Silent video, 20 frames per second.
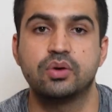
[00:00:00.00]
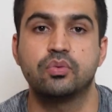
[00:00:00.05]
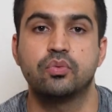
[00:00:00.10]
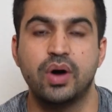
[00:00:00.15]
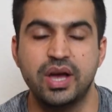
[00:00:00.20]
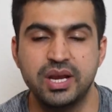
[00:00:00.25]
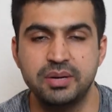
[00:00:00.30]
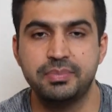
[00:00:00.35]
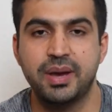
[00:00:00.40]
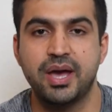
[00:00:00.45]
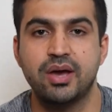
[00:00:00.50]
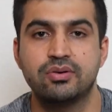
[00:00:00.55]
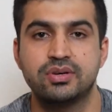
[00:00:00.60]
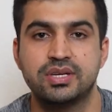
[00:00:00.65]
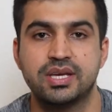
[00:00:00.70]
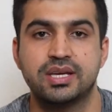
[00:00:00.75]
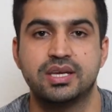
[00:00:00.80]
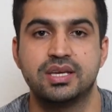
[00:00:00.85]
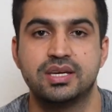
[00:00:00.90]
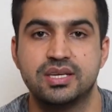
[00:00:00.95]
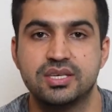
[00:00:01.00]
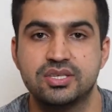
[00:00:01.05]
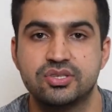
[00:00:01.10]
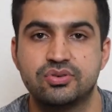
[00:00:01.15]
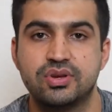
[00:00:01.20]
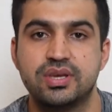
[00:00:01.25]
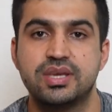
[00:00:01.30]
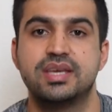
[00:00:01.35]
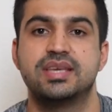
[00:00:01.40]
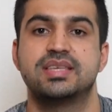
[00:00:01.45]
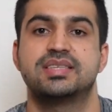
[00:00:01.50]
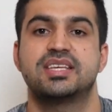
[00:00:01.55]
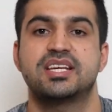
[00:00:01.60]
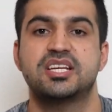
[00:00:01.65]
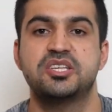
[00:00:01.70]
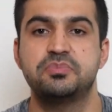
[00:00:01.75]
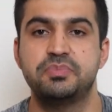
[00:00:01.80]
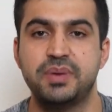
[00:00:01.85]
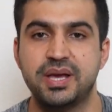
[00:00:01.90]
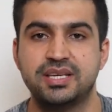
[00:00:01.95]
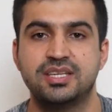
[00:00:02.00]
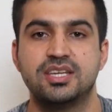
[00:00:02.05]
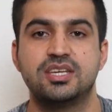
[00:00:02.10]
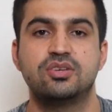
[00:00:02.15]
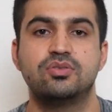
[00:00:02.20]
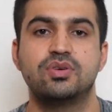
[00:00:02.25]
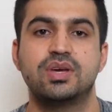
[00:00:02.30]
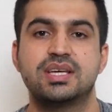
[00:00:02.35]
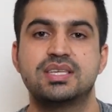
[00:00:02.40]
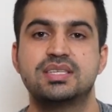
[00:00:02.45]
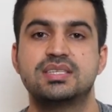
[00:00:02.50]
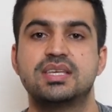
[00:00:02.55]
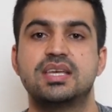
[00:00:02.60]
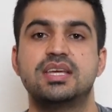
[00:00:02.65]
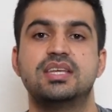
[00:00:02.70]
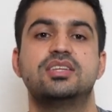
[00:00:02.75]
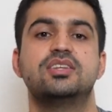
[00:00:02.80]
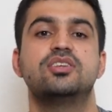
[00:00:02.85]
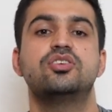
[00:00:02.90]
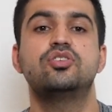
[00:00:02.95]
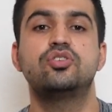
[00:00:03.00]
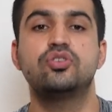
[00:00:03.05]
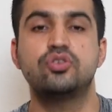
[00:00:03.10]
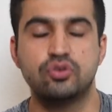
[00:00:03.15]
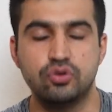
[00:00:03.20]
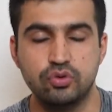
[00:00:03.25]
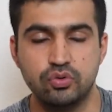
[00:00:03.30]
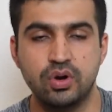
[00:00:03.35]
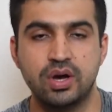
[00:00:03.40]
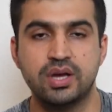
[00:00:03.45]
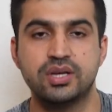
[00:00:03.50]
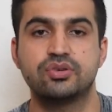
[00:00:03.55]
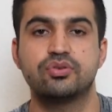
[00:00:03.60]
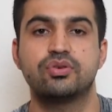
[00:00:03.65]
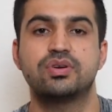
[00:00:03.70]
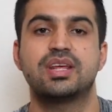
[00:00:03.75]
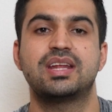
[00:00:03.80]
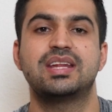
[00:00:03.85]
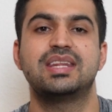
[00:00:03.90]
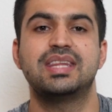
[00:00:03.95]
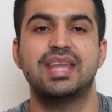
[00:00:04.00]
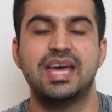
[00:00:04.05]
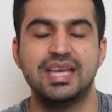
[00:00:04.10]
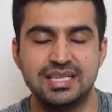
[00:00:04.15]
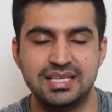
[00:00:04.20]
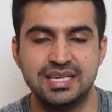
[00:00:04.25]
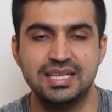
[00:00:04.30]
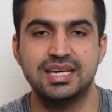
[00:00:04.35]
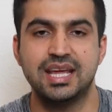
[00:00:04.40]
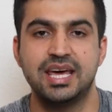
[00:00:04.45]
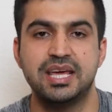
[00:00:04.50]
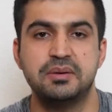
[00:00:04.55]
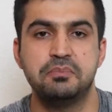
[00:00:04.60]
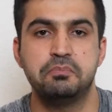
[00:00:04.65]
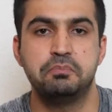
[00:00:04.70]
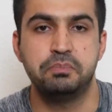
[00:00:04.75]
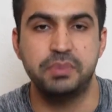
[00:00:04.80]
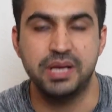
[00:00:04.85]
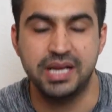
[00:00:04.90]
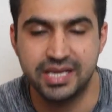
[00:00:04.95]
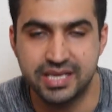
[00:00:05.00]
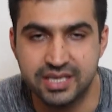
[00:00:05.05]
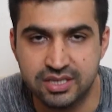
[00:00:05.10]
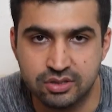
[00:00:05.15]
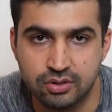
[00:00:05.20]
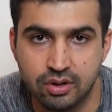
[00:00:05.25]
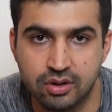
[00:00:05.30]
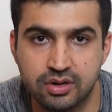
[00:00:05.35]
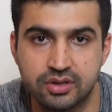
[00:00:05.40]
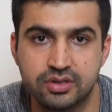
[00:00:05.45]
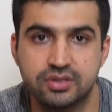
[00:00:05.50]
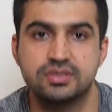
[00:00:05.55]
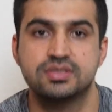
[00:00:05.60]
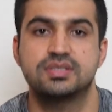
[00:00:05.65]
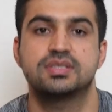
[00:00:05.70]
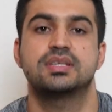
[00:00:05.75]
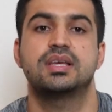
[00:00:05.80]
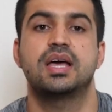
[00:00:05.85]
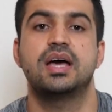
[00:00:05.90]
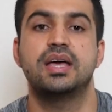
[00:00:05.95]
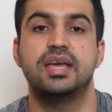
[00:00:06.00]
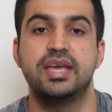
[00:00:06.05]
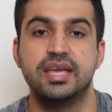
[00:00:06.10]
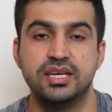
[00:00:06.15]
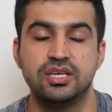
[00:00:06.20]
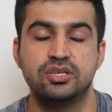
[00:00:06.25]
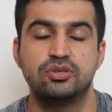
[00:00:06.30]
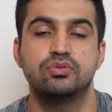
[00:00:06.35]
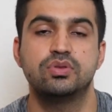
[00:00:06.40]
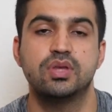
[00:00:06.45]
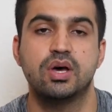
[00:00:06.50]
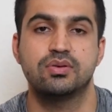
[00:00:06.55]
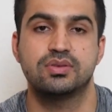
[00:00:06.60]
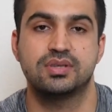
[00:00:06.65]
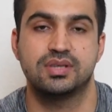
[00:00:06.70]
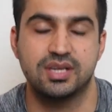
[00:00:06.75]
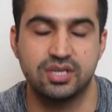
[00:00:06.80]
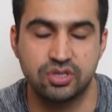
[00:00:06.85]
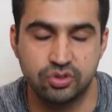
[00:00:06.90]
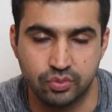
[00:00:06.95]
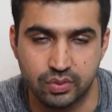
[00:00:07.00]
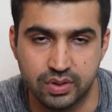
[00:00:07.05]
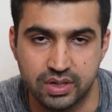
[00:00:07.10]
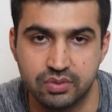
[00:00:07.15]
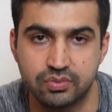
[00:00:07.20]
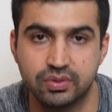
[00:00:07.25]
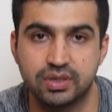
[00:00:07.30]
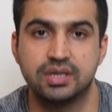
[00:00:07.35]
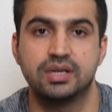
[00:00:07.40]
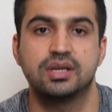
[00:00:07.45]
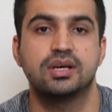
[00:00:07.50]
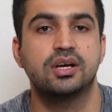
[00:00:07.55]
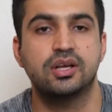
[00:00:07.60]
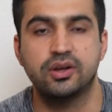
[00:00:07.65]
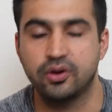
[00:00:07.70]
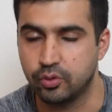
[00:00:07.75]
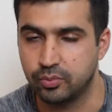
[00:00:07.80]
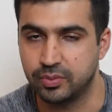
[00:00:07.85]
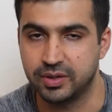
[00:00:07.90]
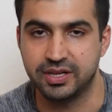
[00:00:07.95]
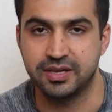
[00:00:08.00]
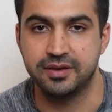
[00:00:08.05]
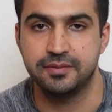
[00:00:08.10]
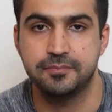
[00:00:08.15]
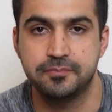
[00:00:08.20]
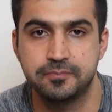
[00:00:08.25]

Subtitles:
the white biotech industry is expected to exceed $299 billion in 2021 globally,